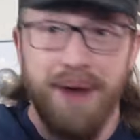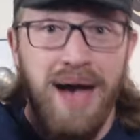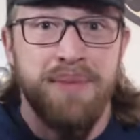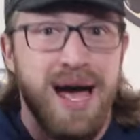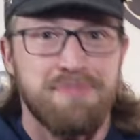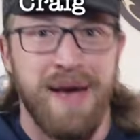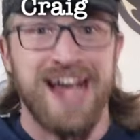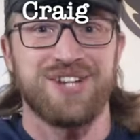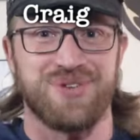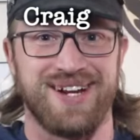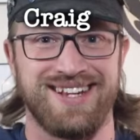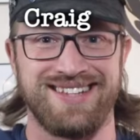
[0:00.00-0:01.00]
by my
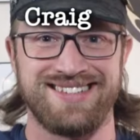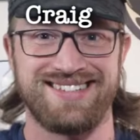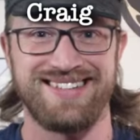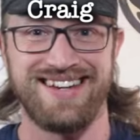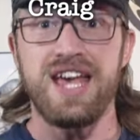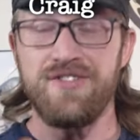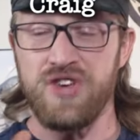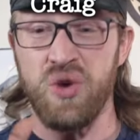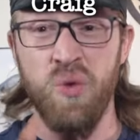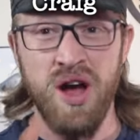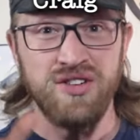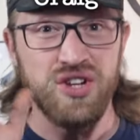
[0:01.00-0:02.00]
patrons. If you
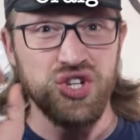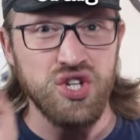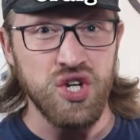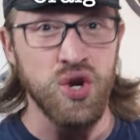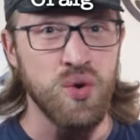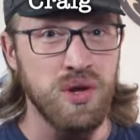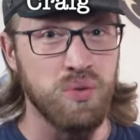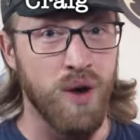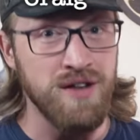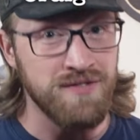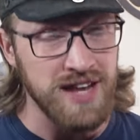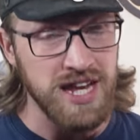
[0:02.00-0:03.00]
want to choose
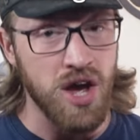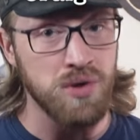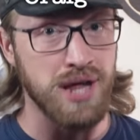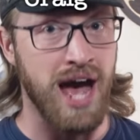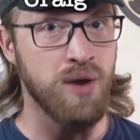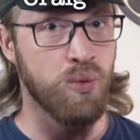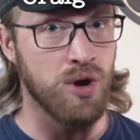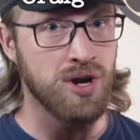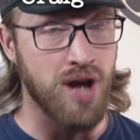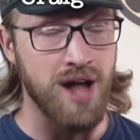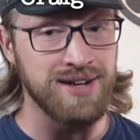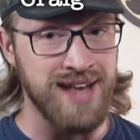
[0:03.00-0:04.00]
what videos I
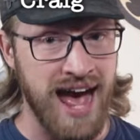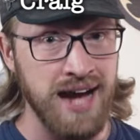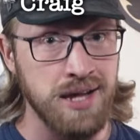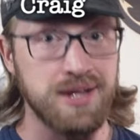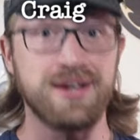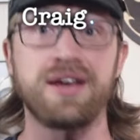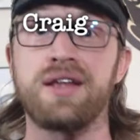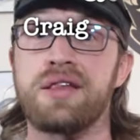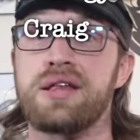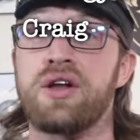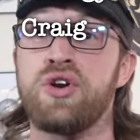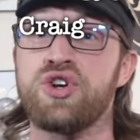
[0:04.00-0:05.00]
work on next,
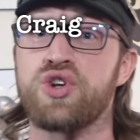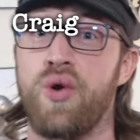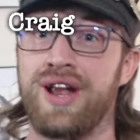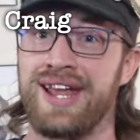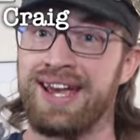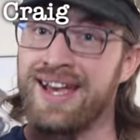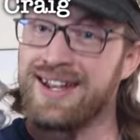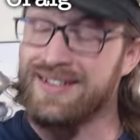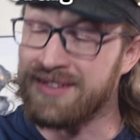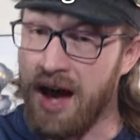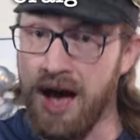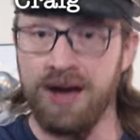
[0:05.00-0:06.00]
consider joining
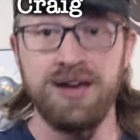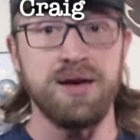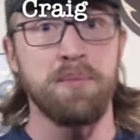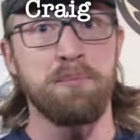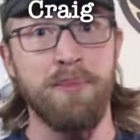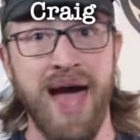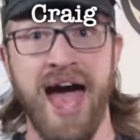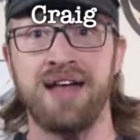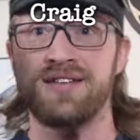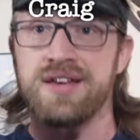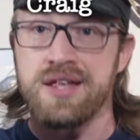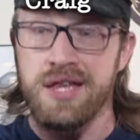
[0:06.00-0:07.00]
Doug,
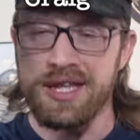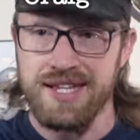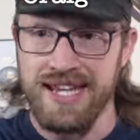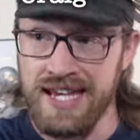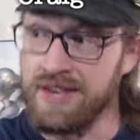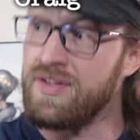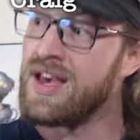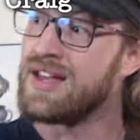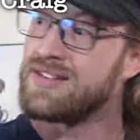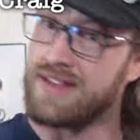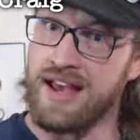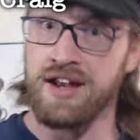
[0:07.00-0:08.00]
Matt, Steve,
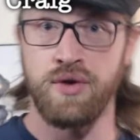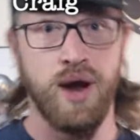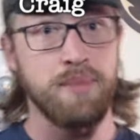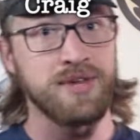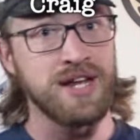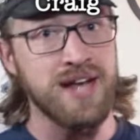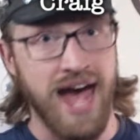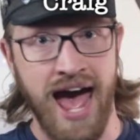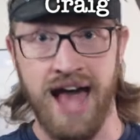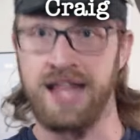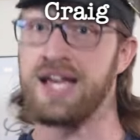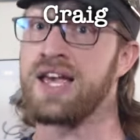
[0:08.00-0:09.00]
Data Gremlin,
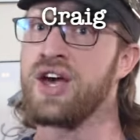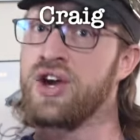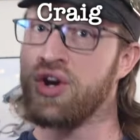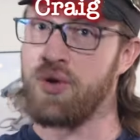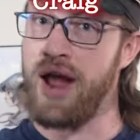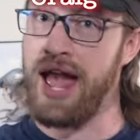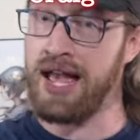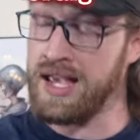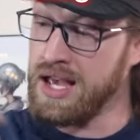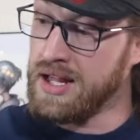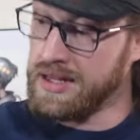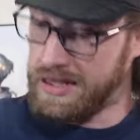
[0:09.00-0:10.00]
Alec,
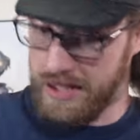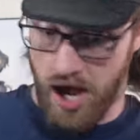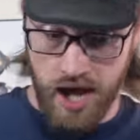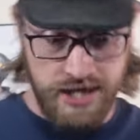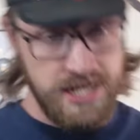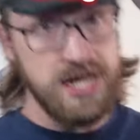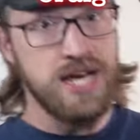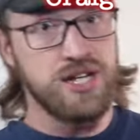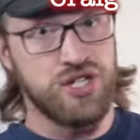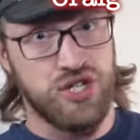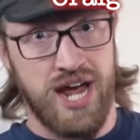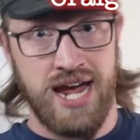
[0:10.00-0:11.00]
Craig, Scotty,
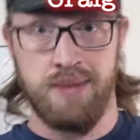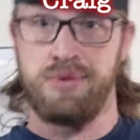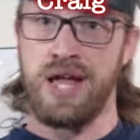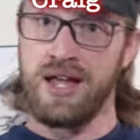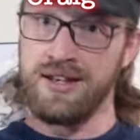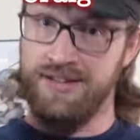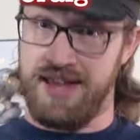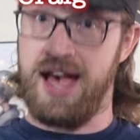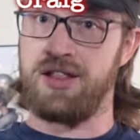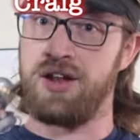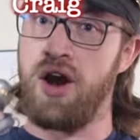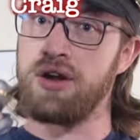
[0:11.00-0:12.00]
James,
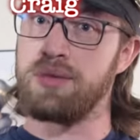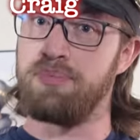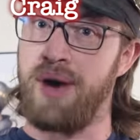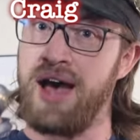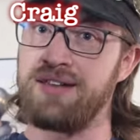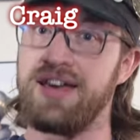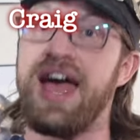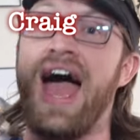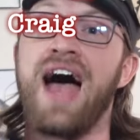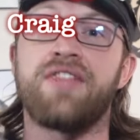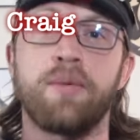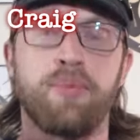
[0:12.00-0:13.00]
Dalinar's Butt,
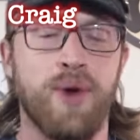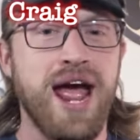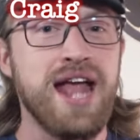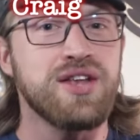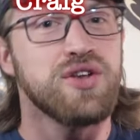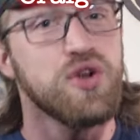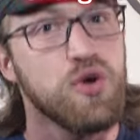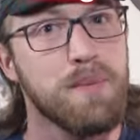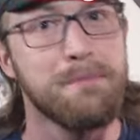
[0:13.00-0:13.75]
and the brand new